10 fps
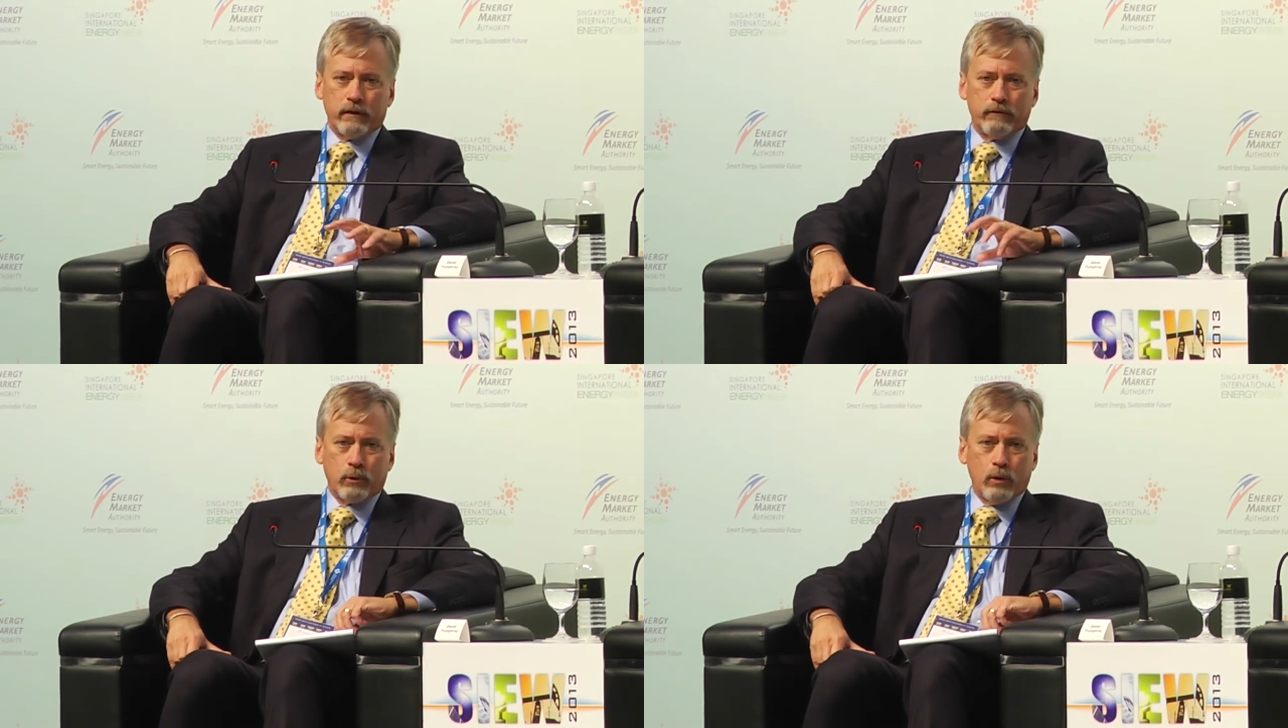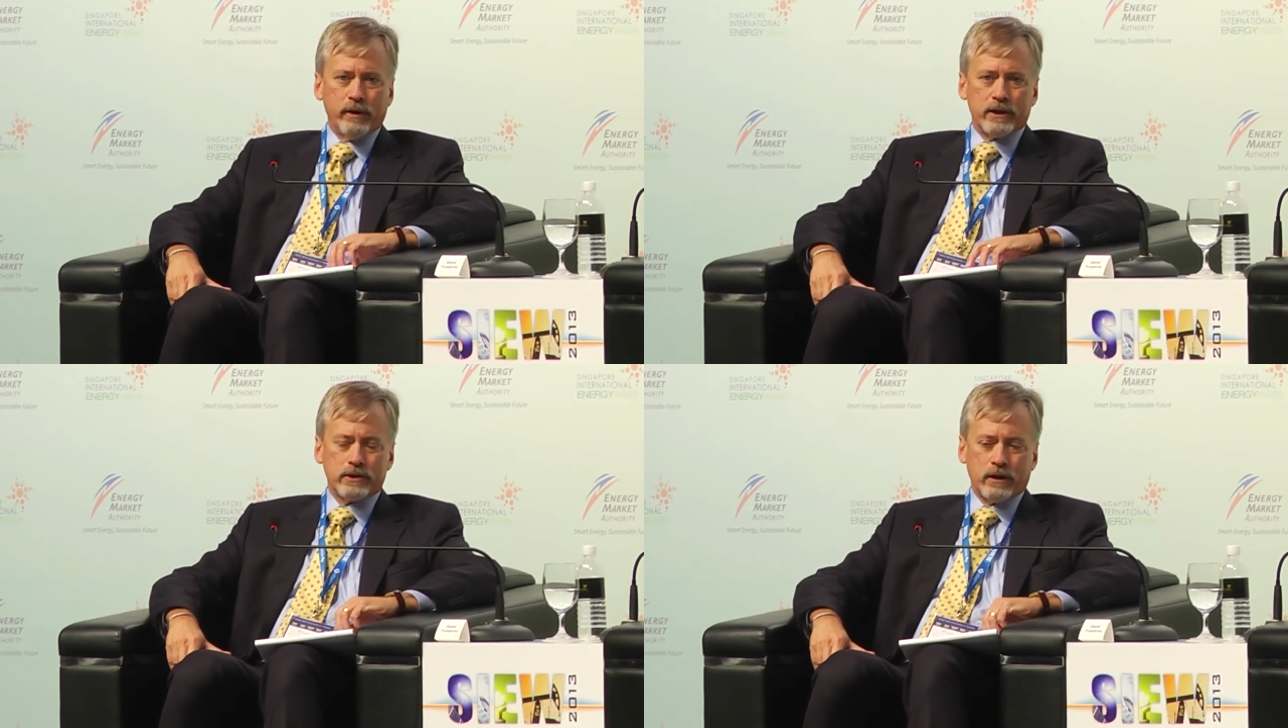
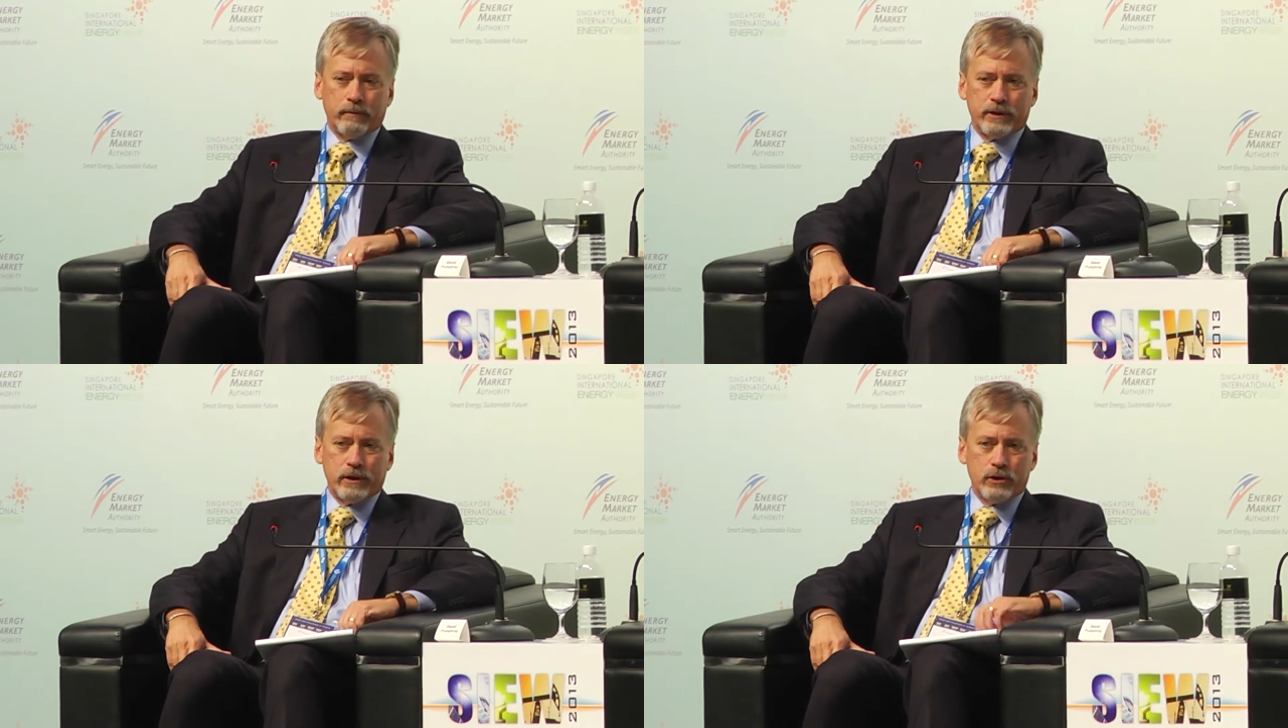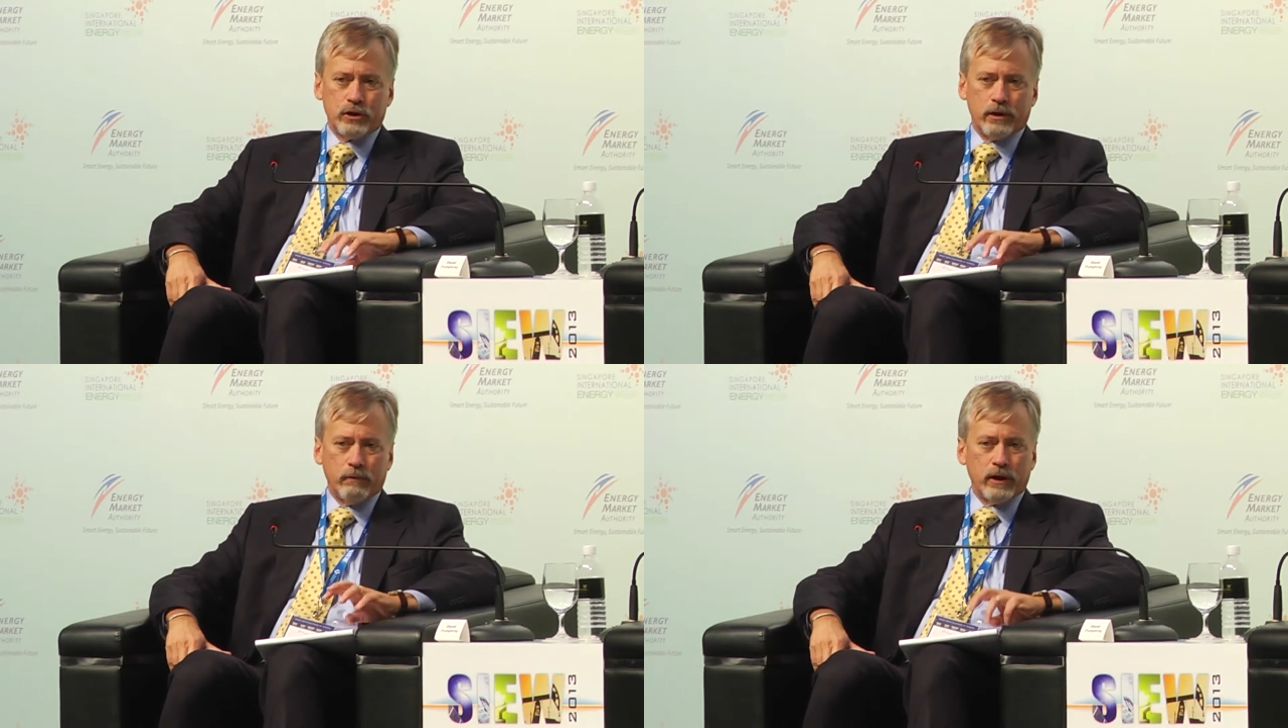robust
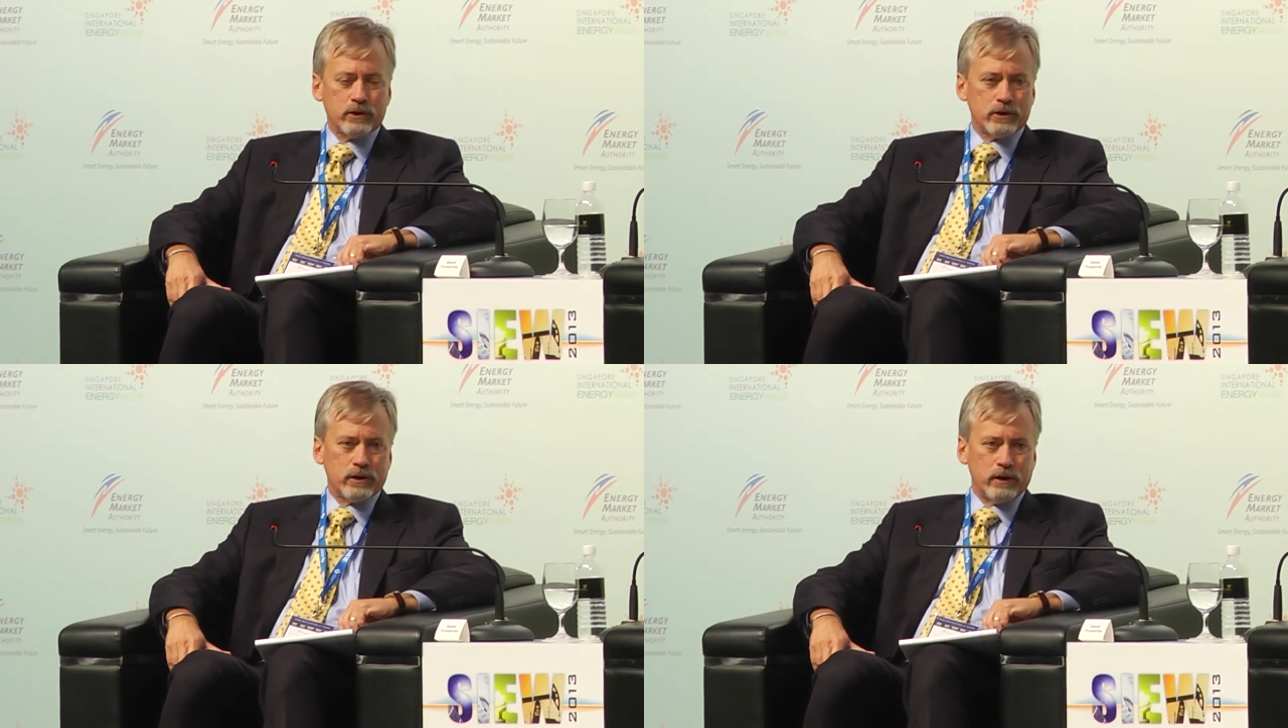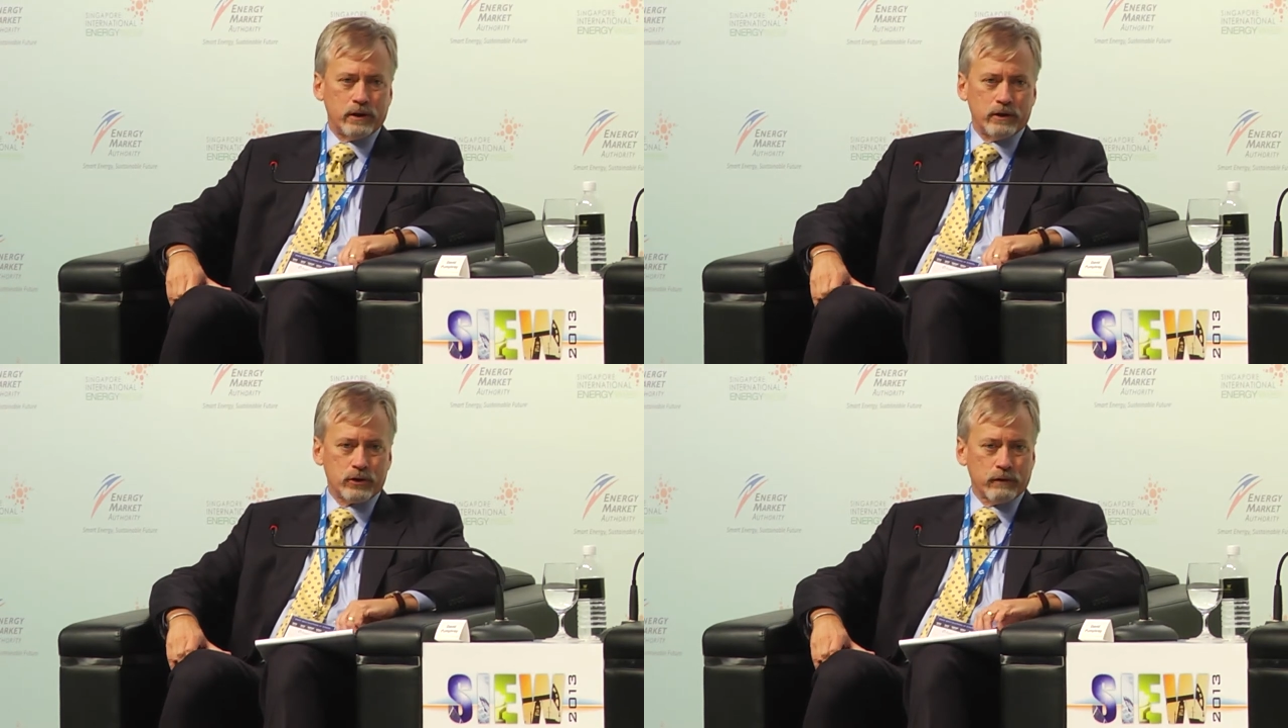competition amongst
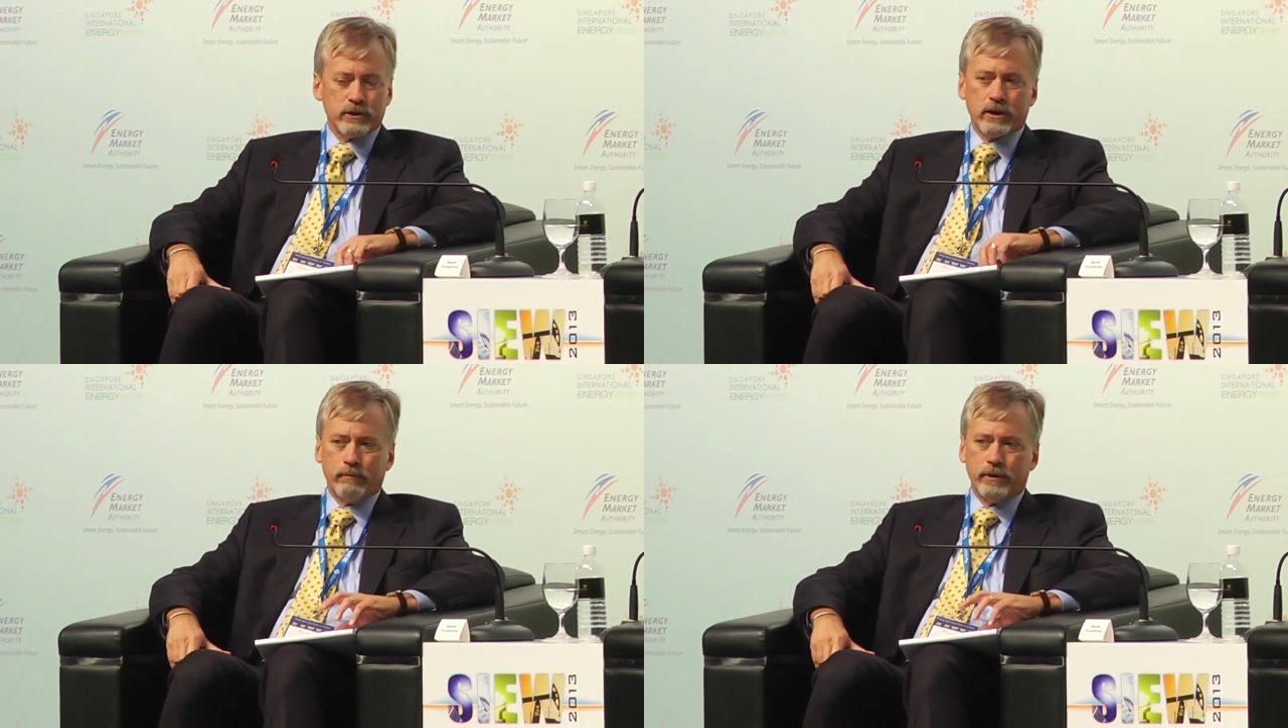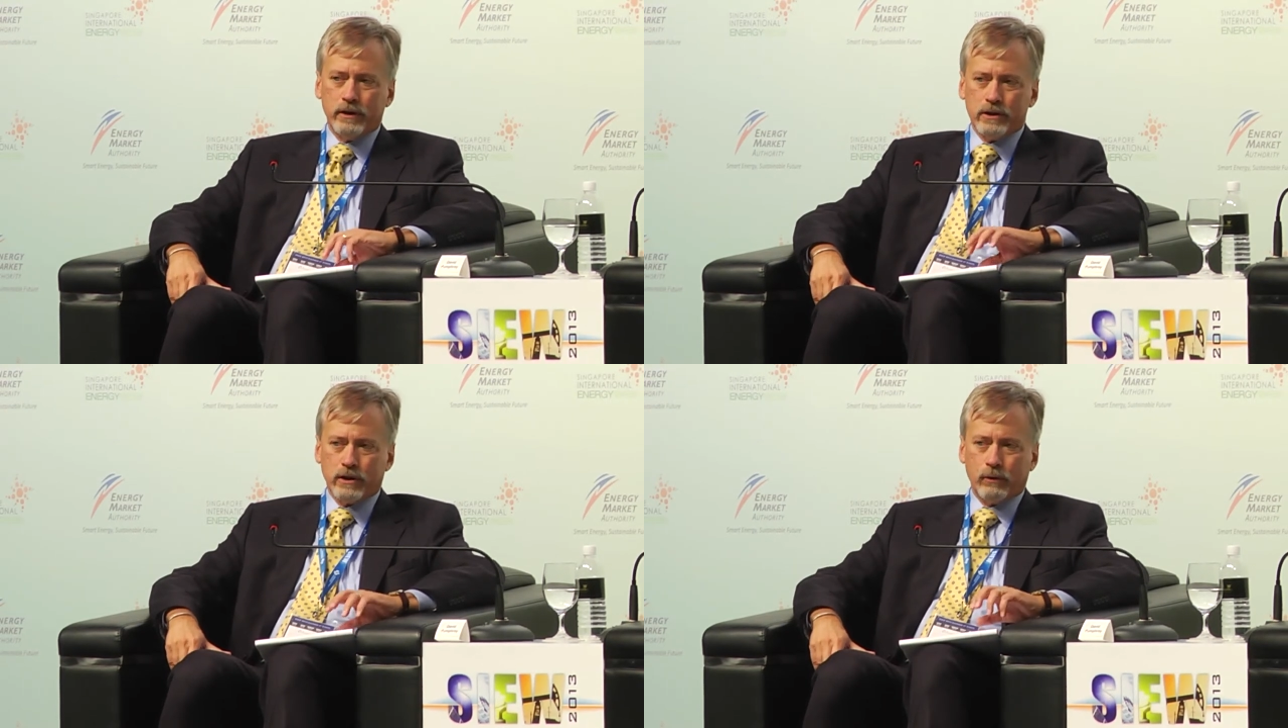the service
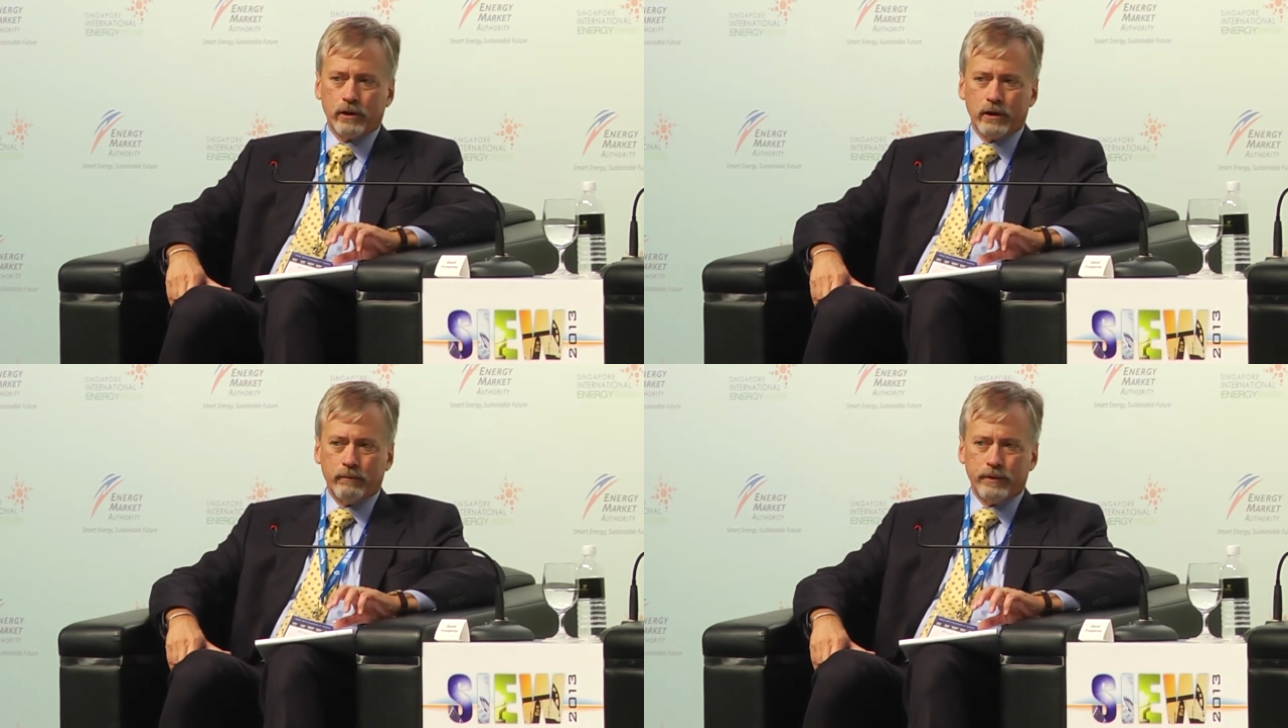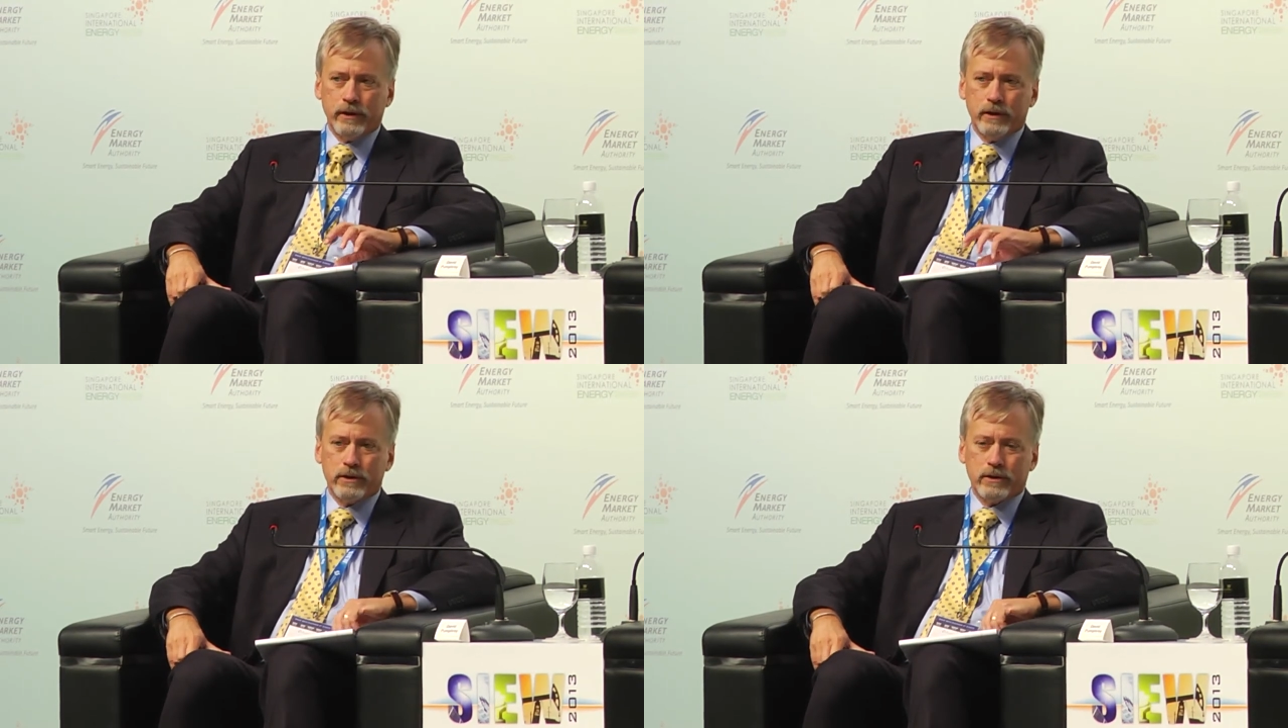companies and oil
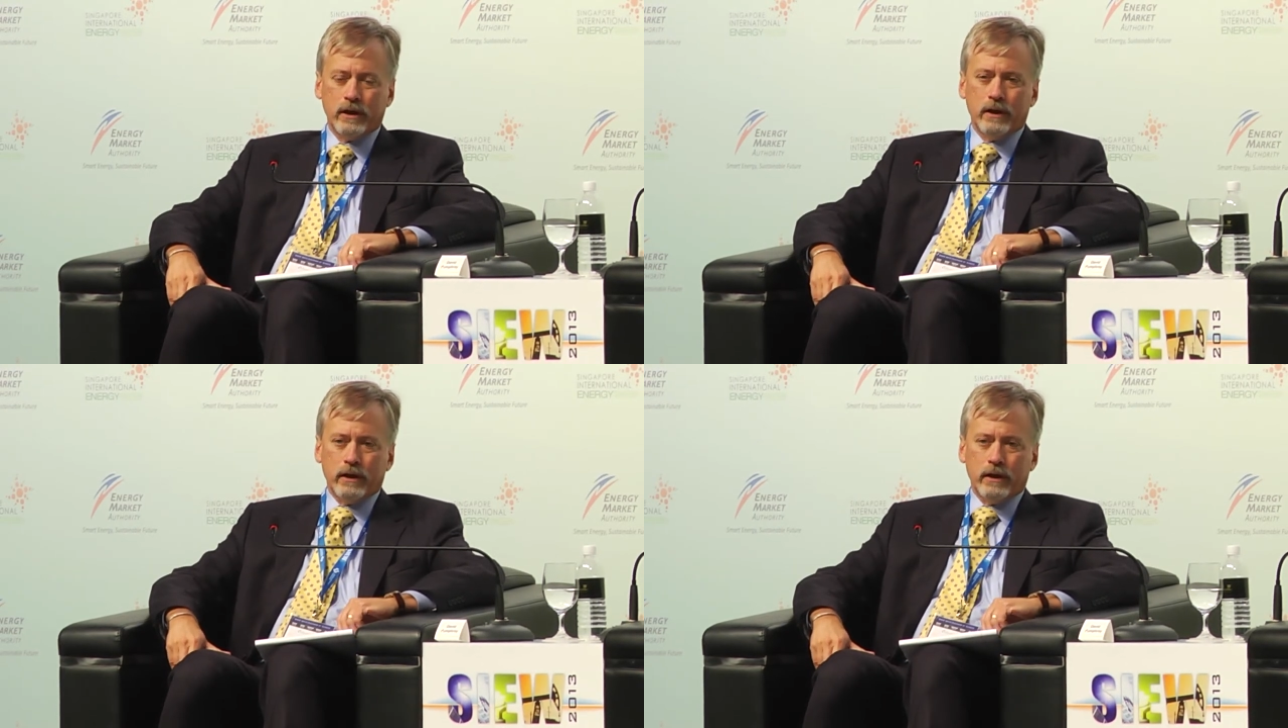companies,